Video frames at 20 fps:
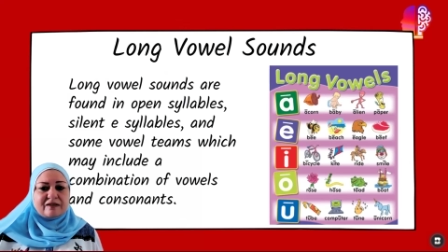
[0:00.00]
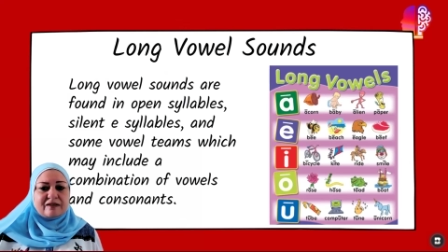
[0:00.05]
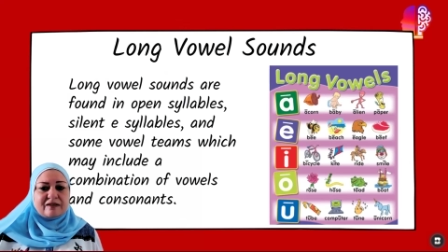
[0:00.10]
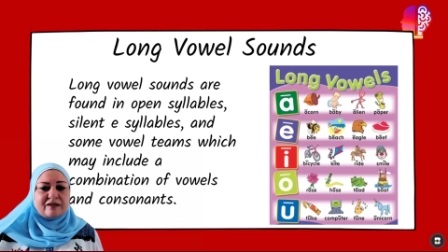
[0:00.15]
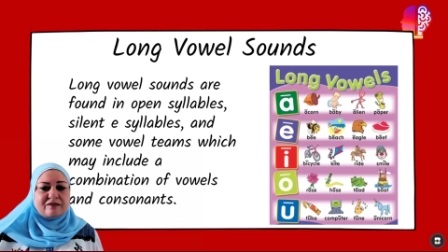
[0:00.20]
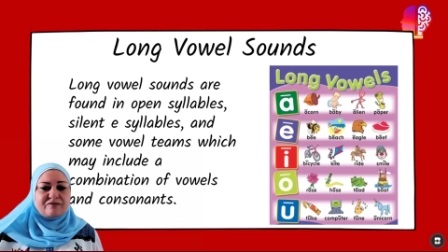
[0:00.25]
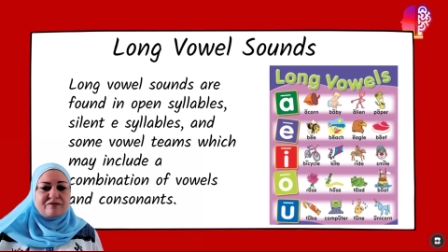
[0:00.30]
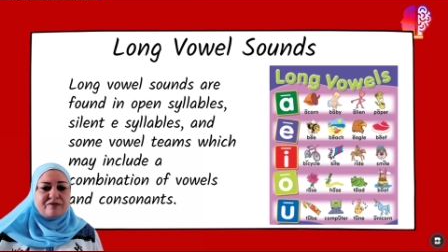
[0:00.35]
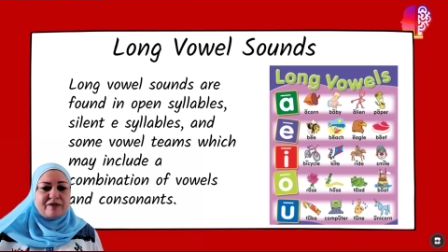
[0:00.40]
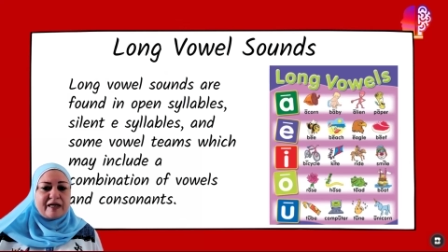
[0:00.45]

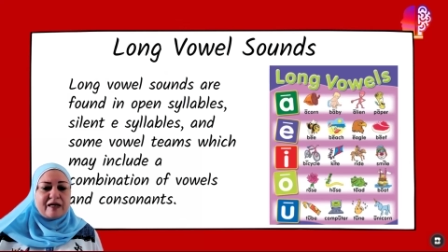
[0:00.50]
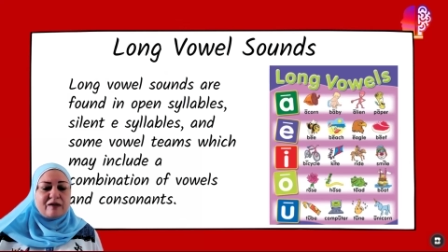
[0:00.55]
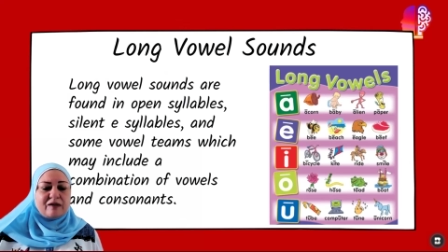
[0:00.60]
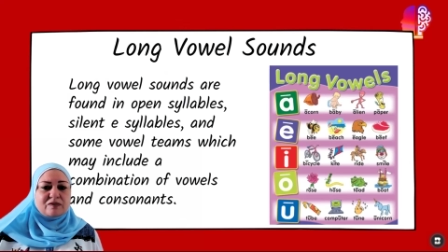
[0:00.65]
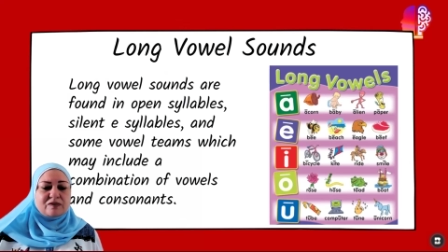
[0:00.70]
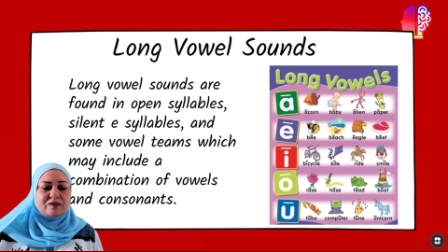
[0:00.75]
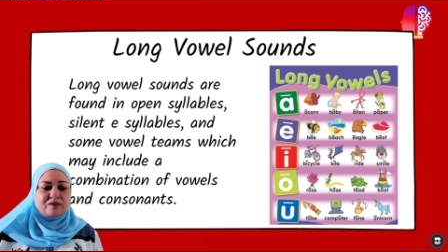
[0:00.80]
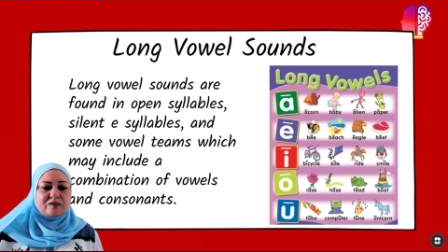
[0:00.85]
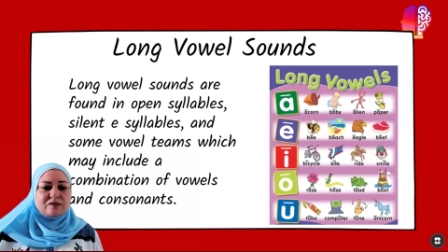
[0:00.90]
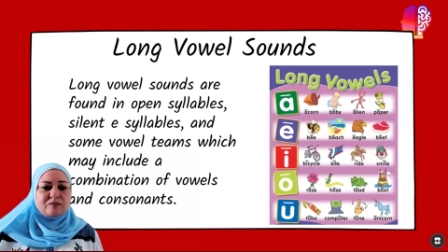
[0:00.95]

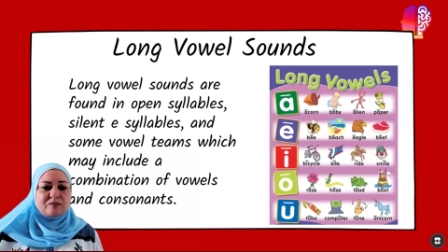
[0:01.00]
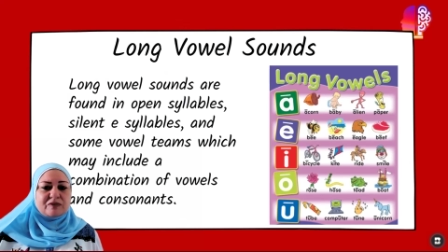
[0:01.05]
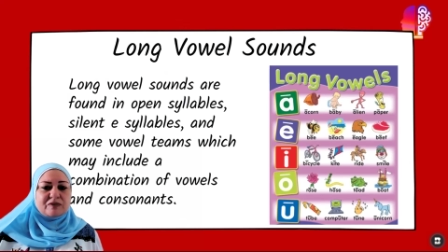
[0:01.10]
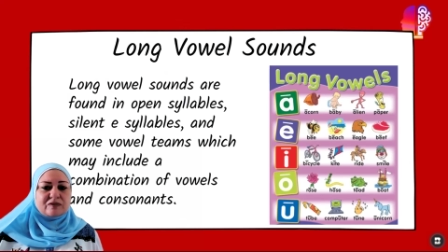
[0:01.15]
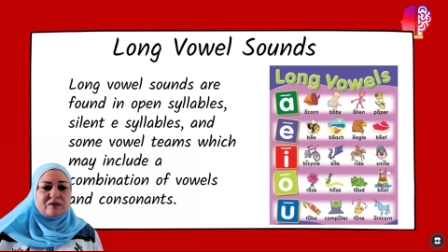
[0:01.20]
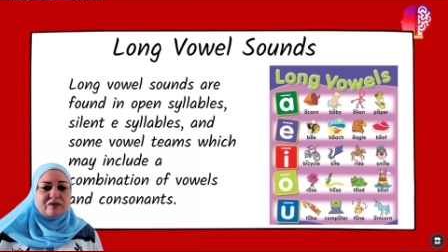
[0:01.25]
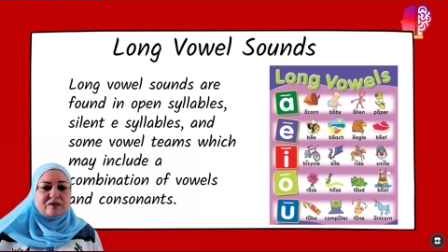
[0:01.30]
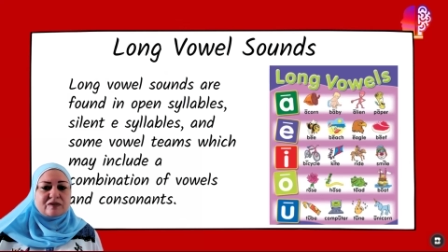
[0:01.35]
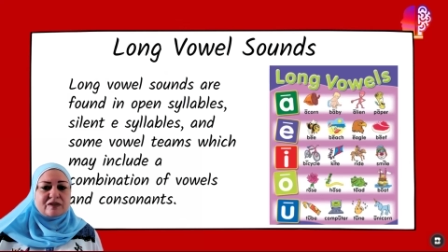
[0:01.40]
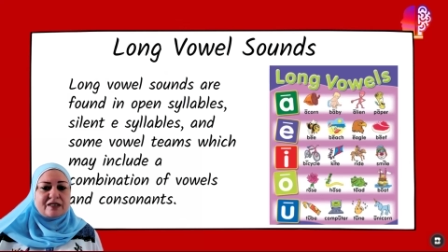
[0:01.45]
vowel in the
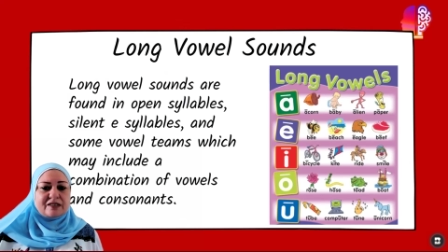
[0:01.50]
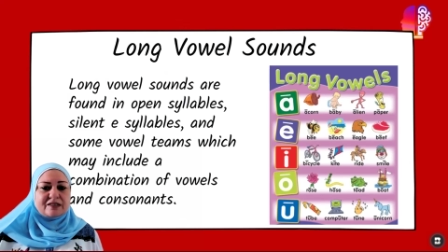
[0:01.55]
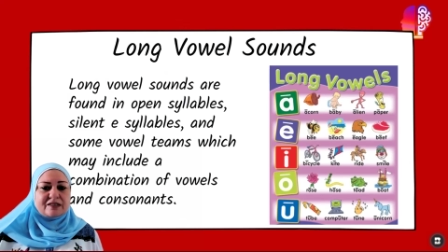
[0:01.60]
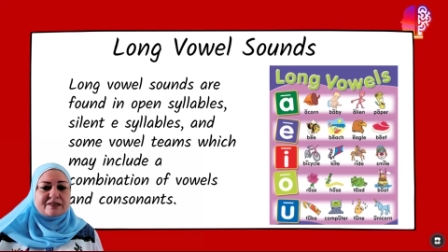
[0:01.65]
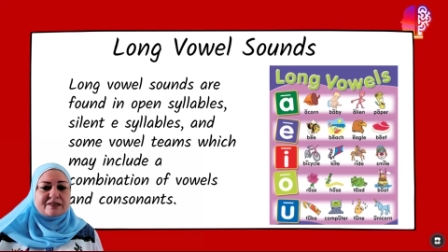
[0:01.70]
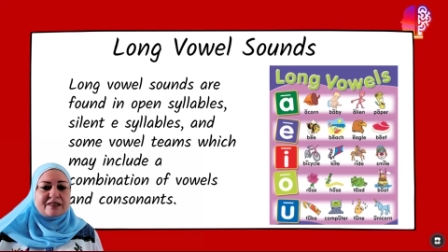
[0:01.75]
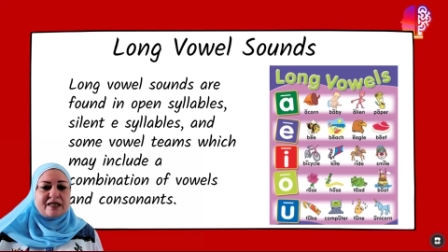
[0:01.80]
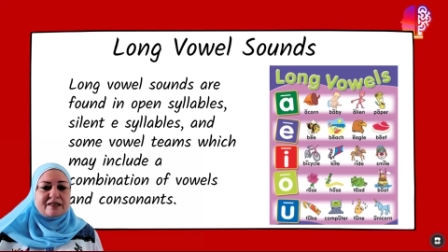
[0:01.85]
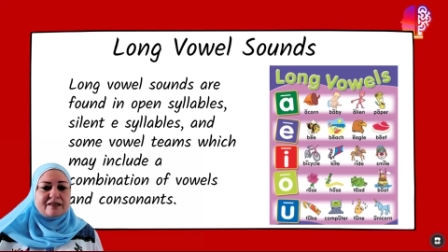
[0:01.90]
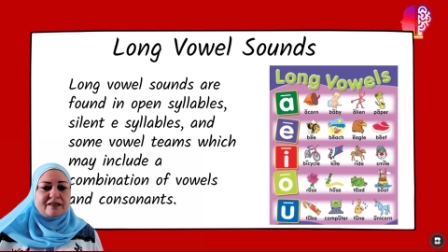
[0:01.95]
middle and a
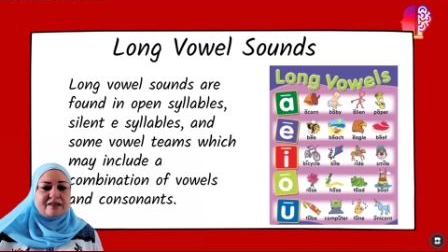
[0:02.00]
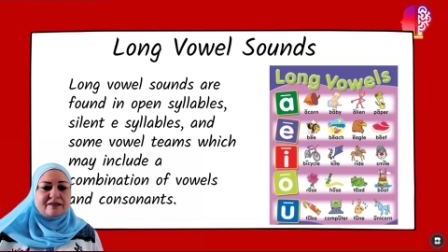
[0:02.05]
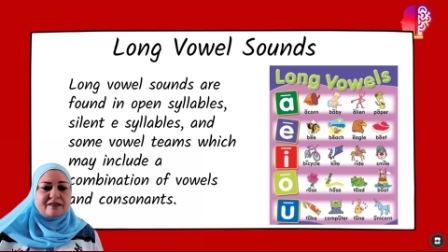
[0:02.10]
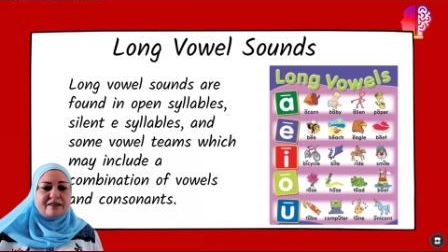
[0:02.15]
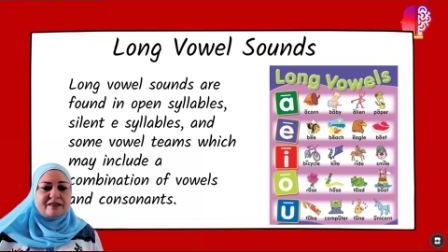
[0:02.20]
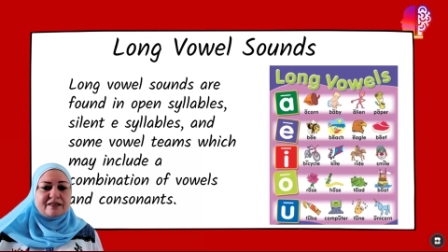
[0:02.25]
silent